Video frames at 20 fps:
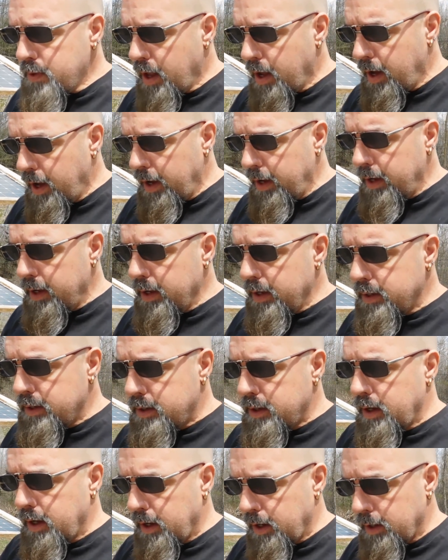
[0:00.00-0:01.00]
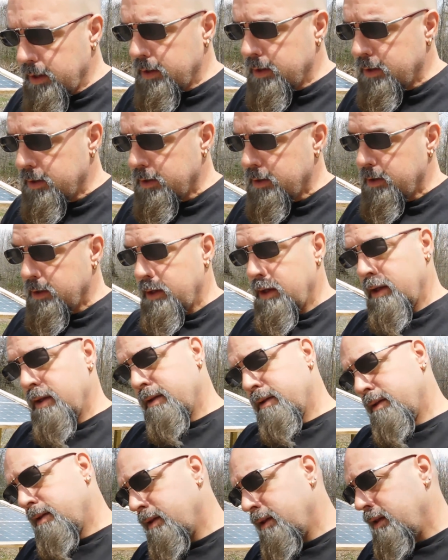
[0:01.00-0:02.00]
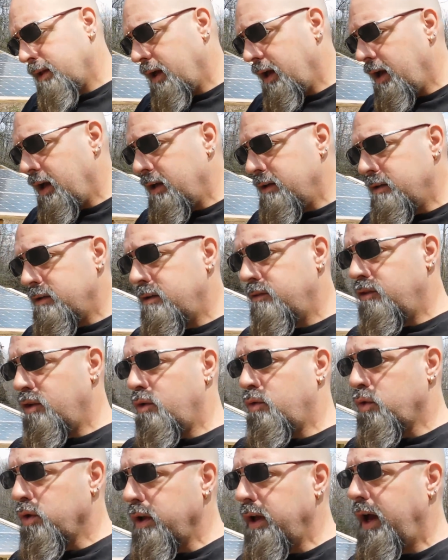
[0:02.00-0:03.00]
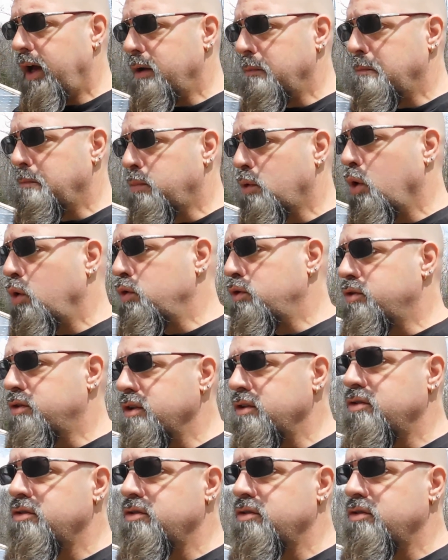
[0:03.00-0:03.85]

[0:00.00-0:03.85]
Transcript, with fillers: I had. Uh, I don't even know really how to broach this